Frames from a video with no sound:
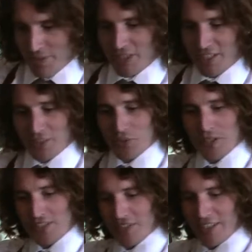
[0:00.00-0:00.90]
So I did a
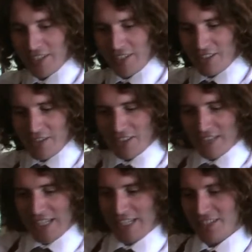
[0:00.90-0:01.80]
twist on it, it's
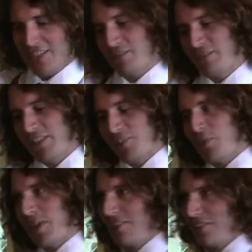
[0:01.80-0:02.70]
an East meets
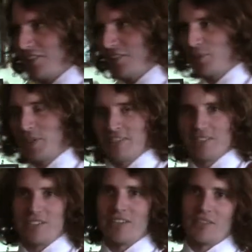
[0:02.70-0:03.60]
West kind of
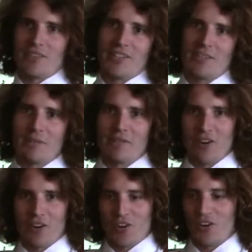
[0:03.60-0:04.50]
twist, so kind of a bit of
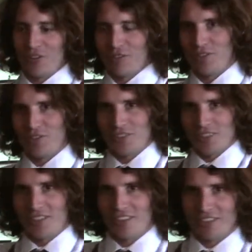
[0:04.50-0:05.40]
Hong Kong
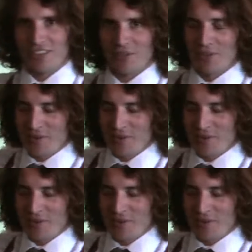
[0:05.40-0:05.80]
fusion kind of style.